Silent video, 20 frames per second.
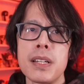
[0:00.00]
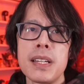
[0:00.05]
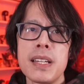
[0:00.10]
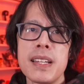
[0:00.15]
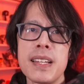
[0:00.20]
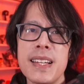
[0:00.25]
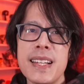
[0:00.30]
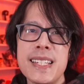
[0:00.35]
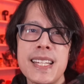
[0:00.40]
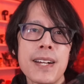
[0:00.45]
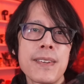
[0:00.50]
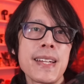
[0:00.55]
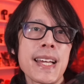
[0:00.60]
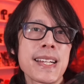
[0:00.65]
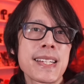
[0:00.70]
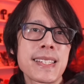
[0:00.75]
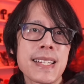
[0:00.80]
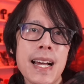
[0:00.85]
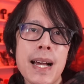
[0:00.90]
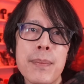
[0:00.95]
Until next
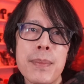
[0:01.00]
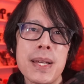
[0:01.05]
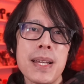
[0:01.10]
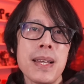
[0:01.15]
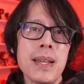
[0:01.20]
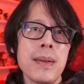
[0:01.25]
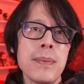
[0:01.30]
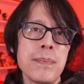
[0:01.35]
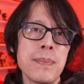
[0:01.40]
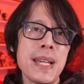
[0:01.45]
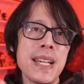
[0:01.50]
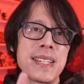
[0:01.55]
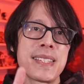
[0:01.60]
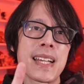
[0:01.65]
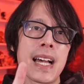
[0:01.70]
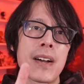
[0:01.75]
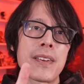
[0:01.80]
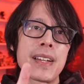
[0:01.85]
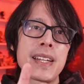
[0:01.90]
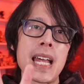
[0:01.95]
time, peace
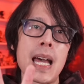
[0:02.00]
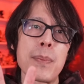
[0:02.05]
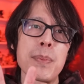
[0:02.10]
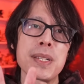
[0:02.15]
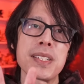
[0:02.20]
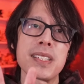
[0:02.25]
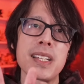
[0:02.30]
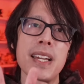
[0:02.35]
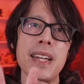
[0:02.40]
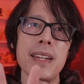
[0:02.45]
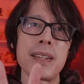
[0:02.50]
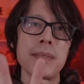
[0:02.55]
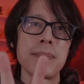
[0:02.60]
out and happy slaying.